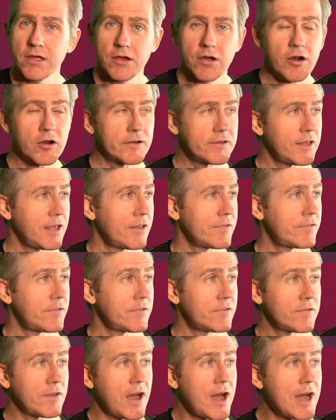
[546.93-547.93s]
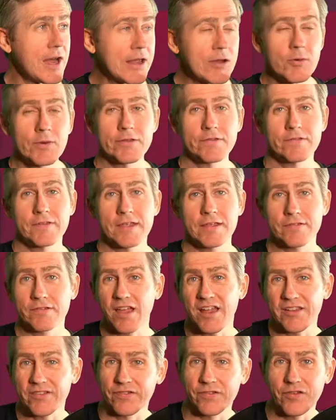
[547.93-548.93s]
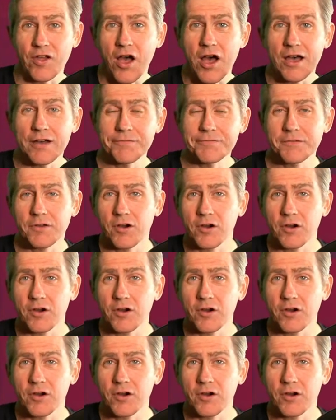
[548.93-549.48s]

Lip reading: RTSs I always see as kind of soft